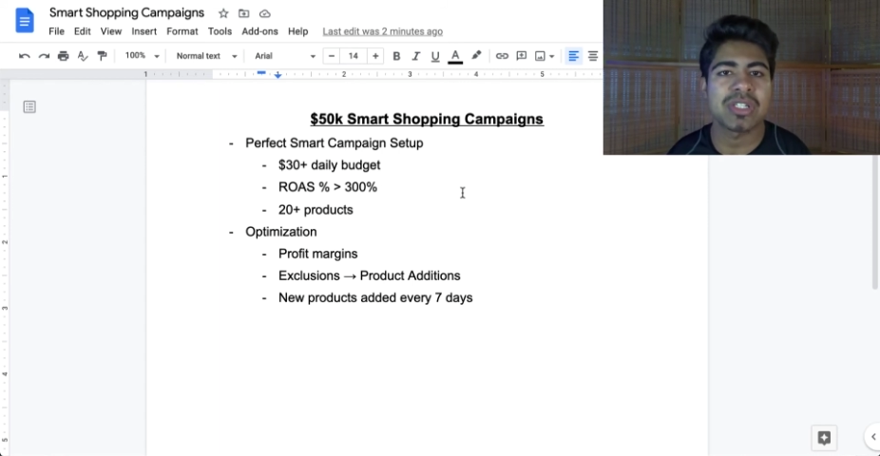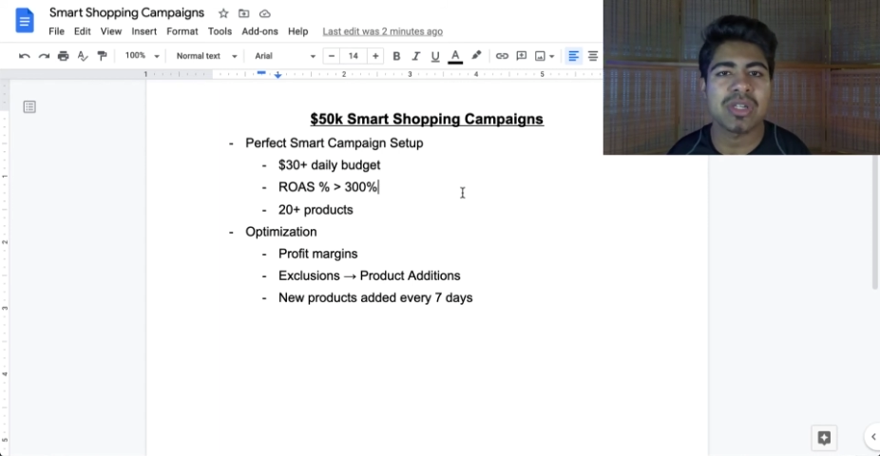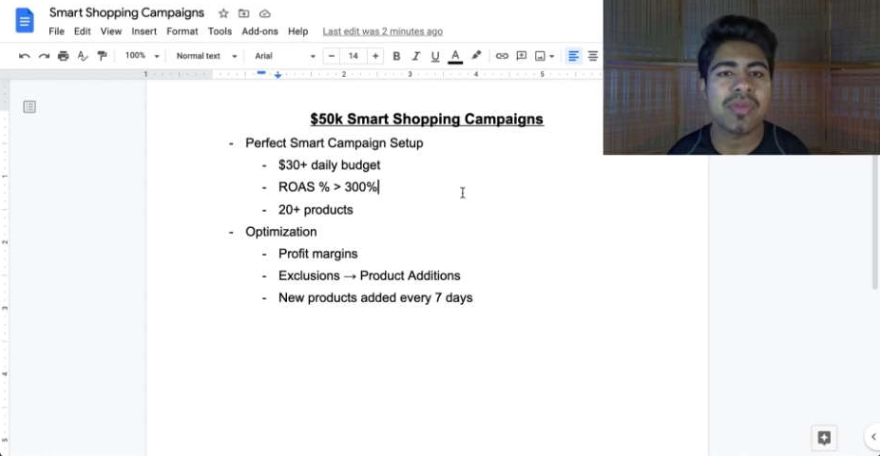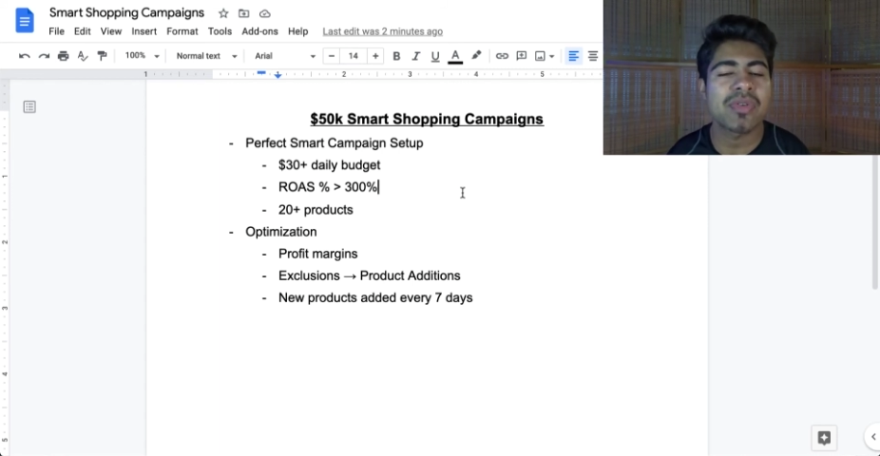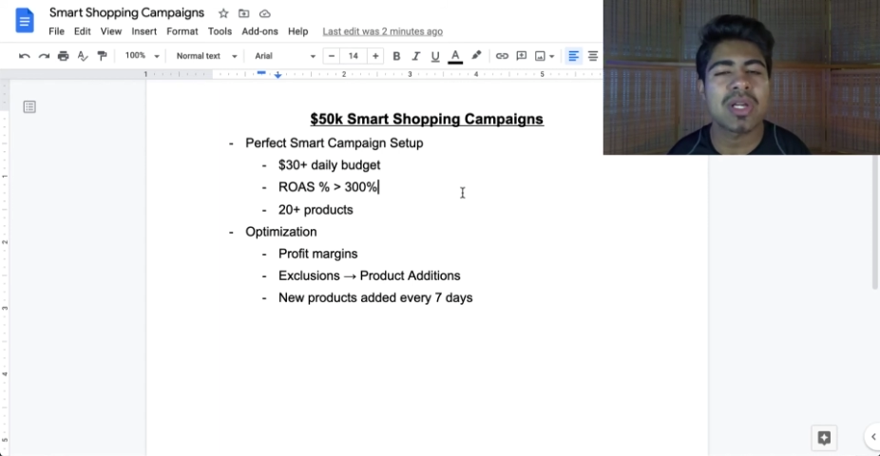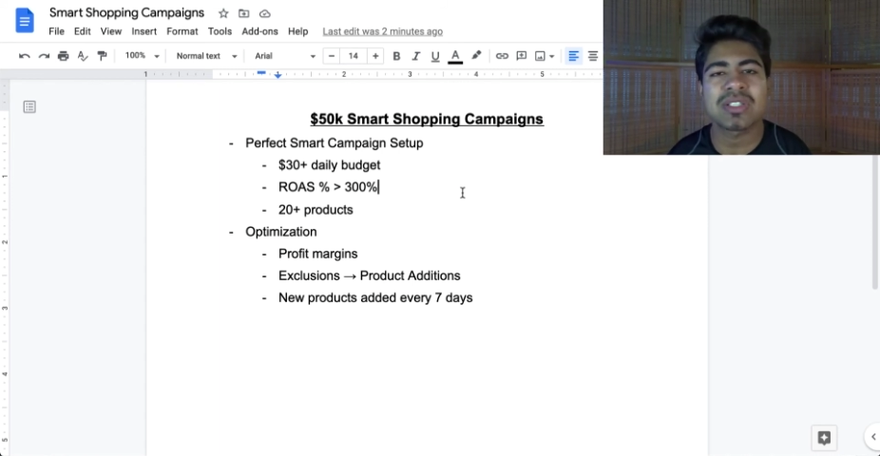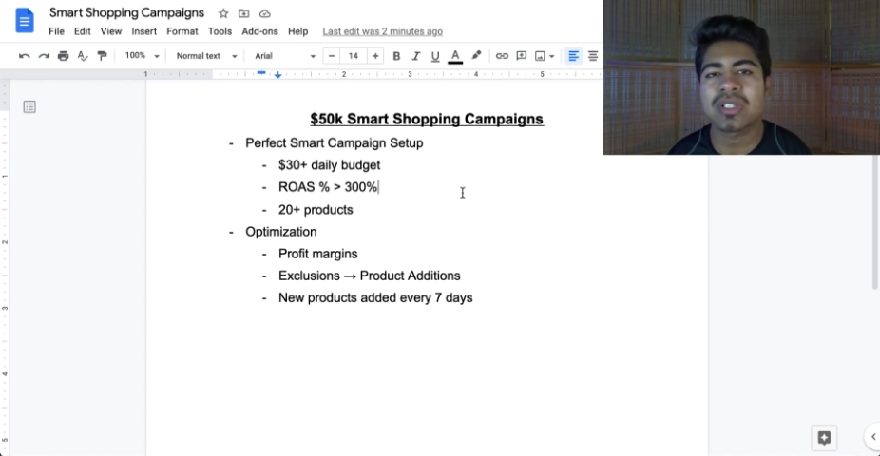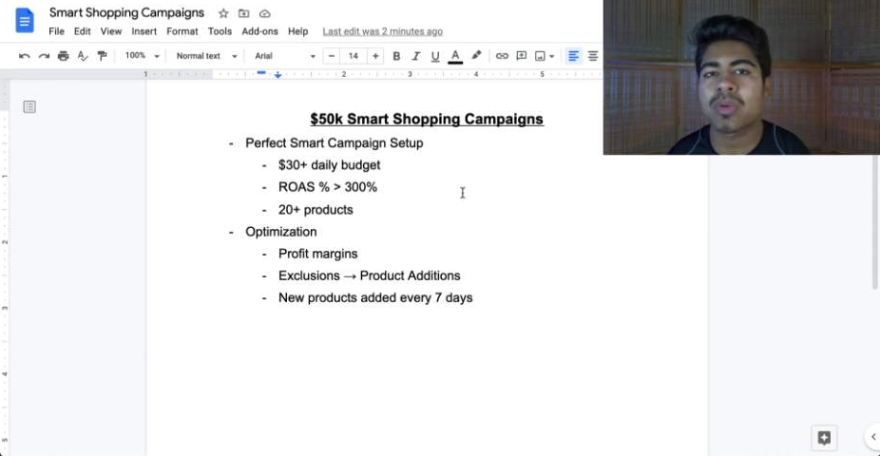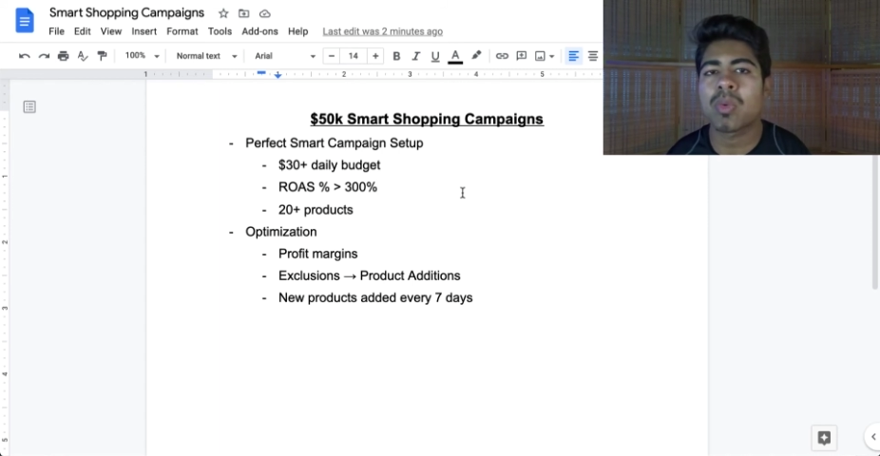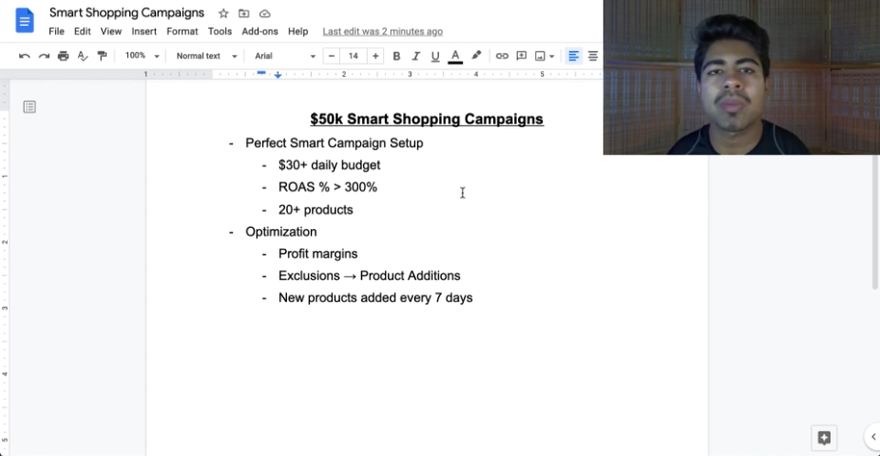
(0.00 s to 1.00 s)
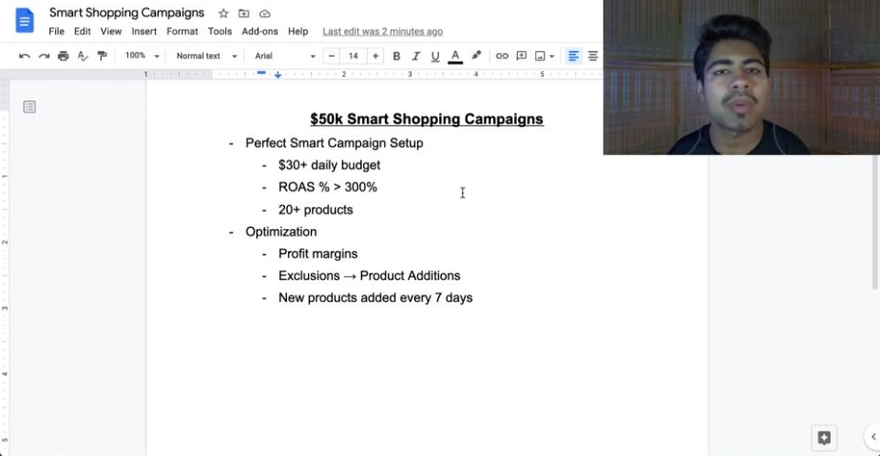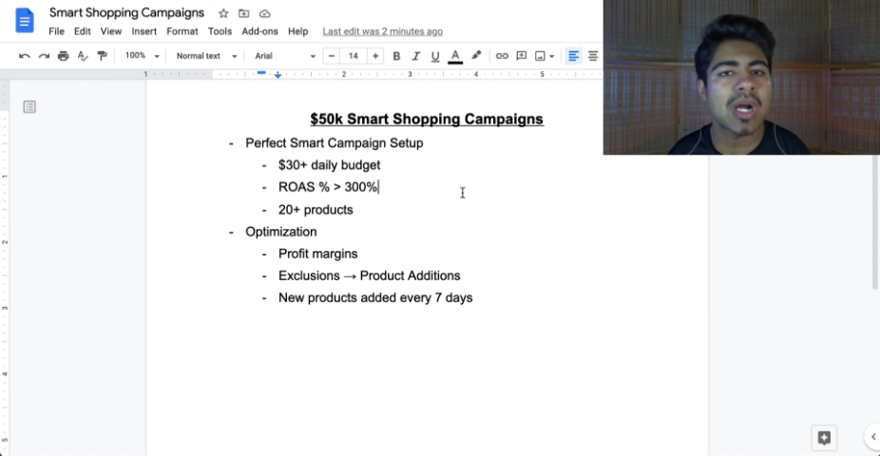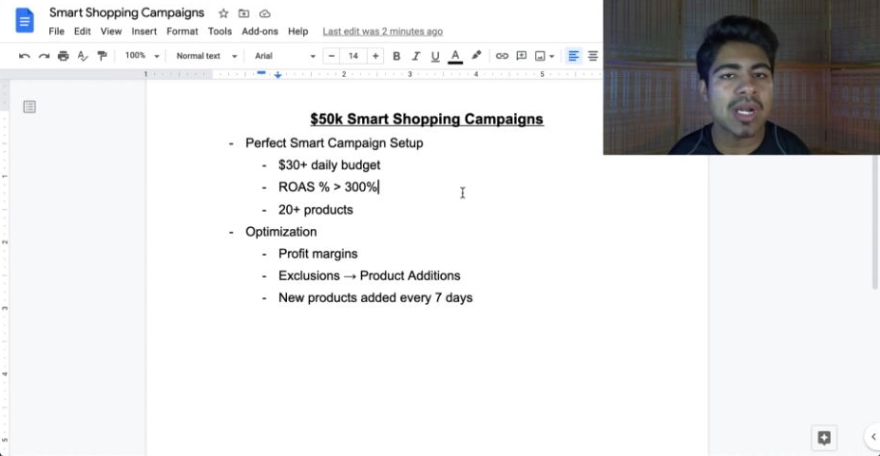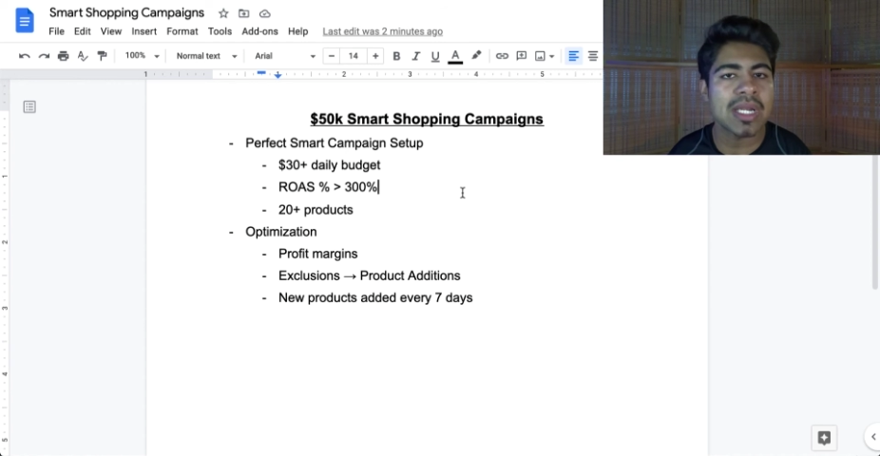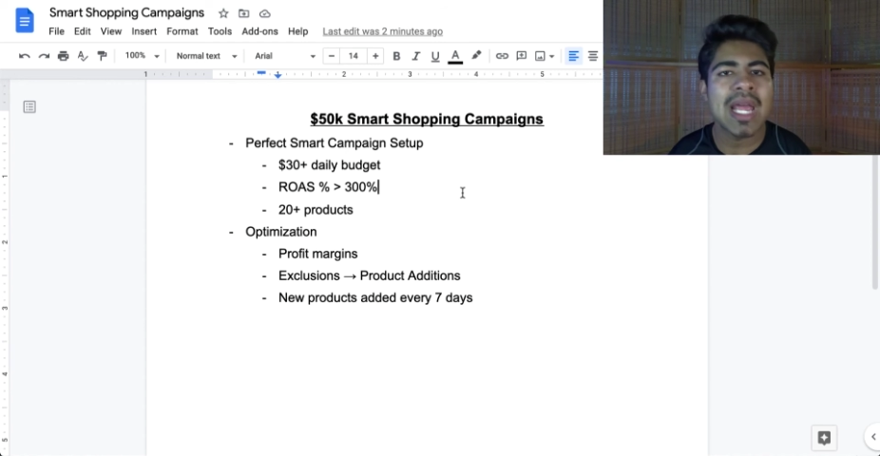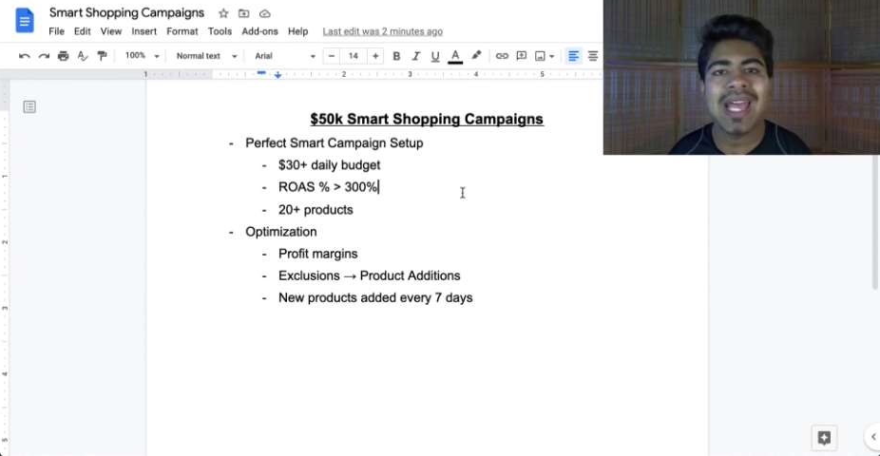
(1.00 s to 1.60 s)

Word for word: So if you exclude one product,